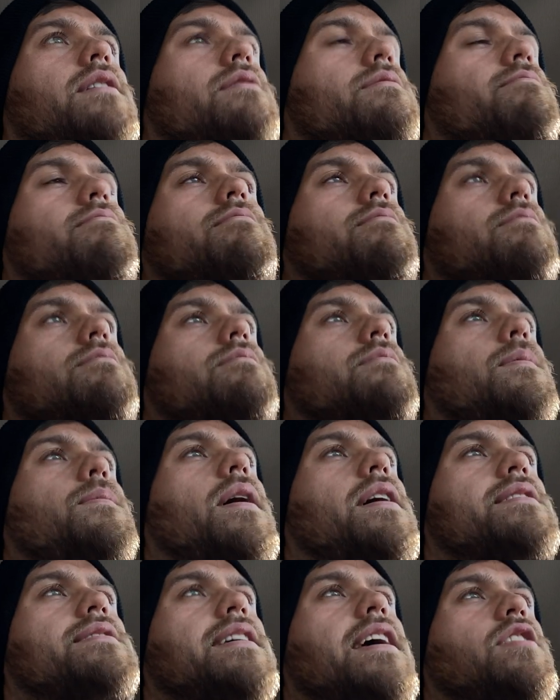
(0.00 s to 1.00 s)
I'm
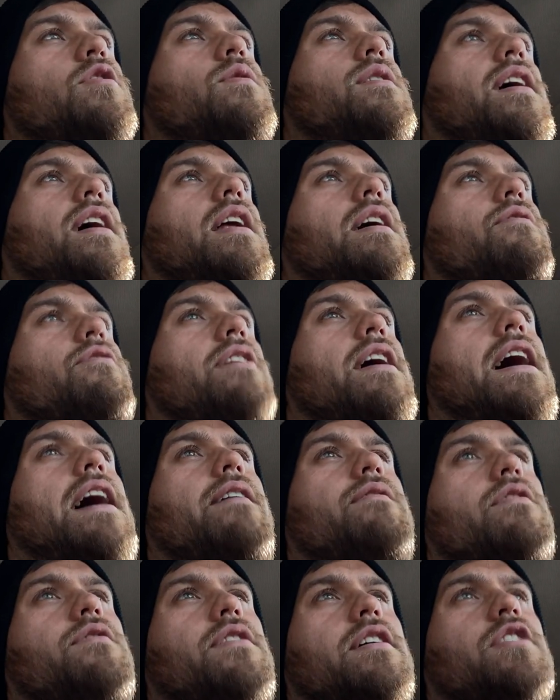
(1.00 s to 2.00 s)
not saying you can't ever
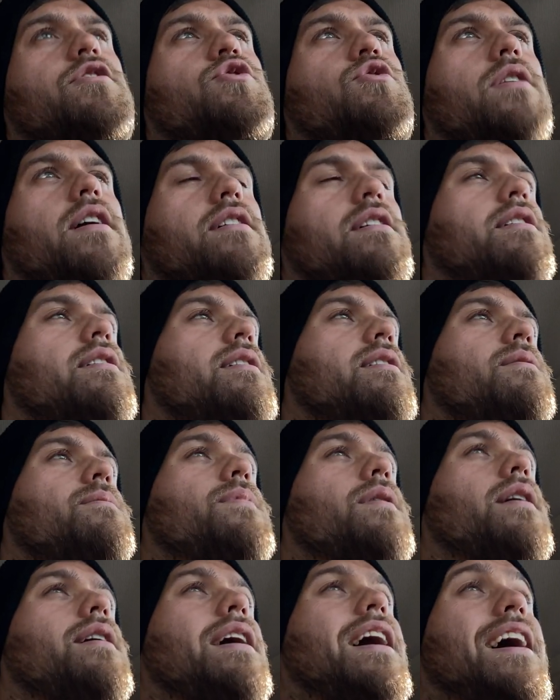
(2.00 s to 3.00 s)
have the things you like again,
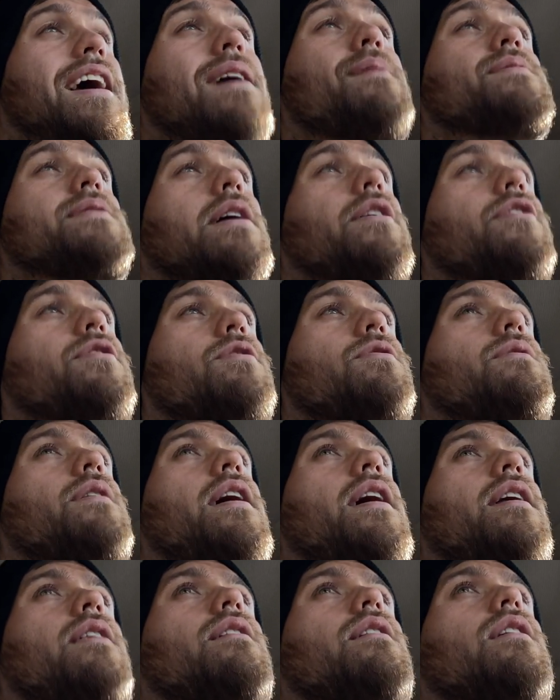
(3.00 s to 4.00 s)
but I am telling you
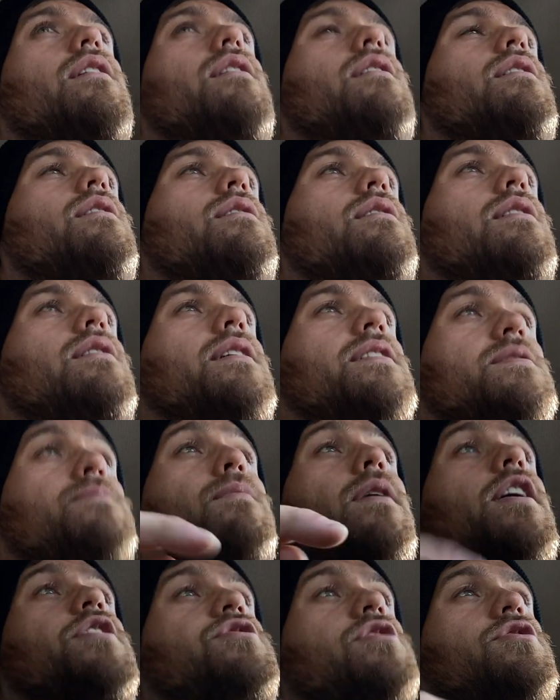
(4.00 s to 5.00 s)
that as
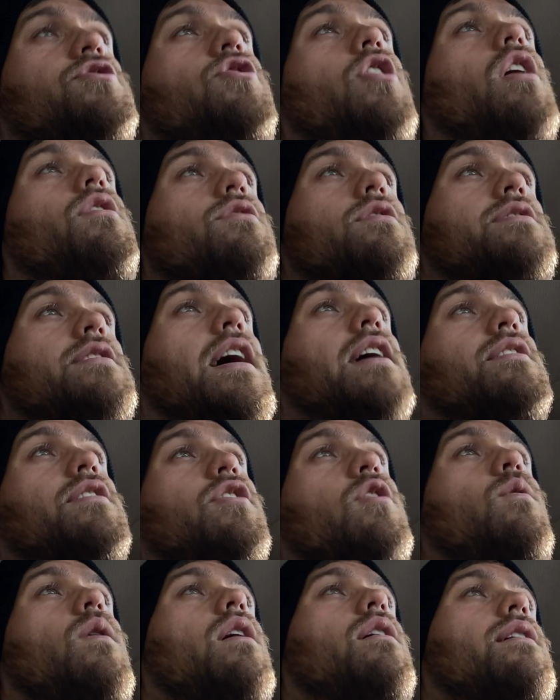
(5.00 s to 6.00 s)
much as y'all are
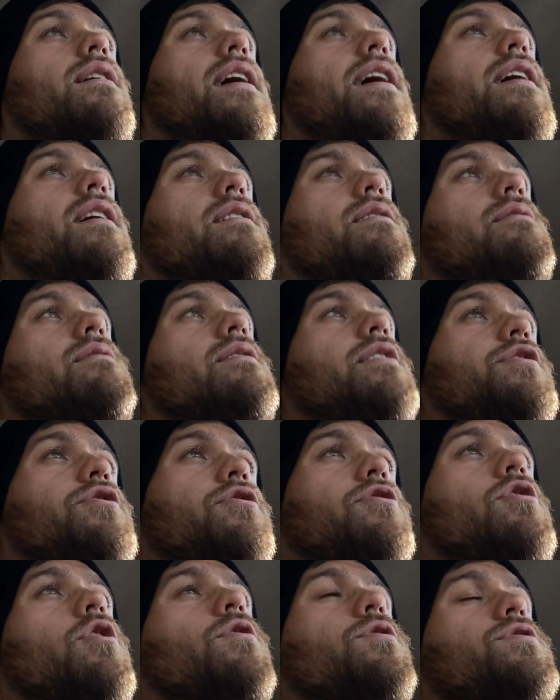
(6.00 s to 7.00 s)
telling Noelle and I and
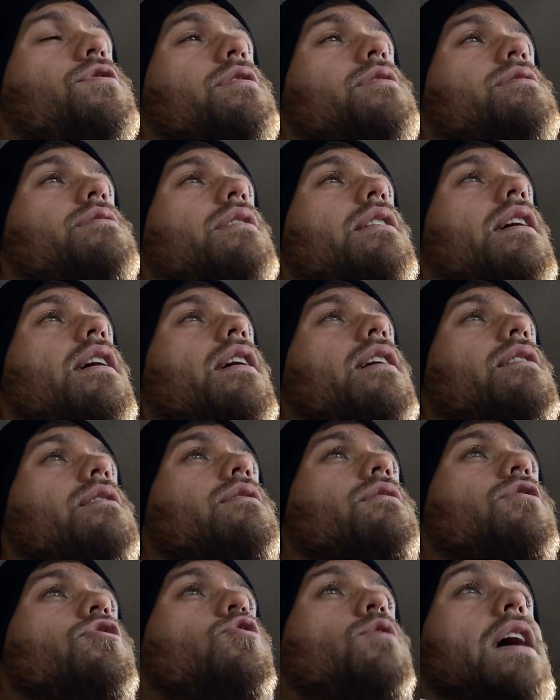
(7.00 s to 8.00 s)
your coaches that
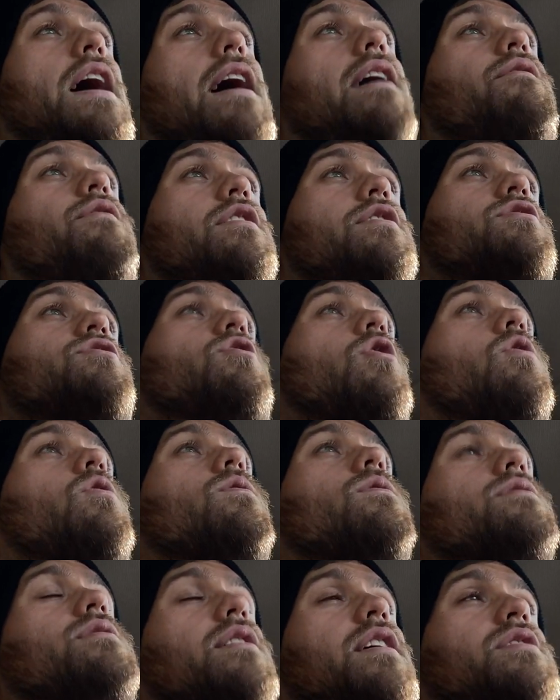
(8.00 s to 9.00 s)
you have these
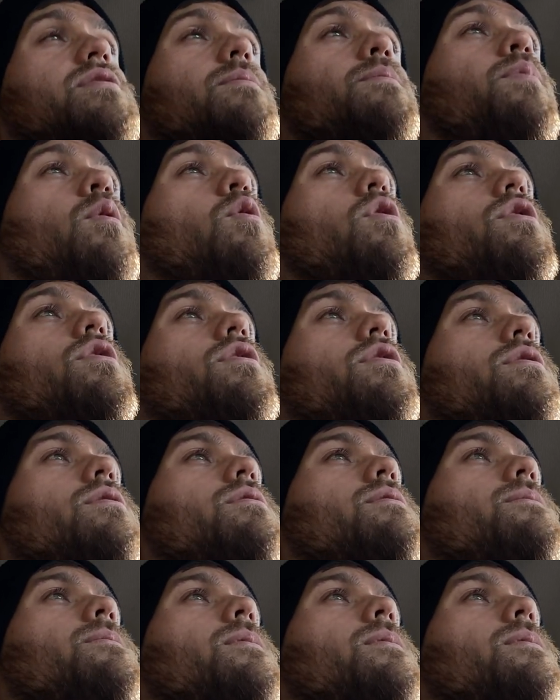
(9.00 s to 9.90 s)
goals and it's important to you,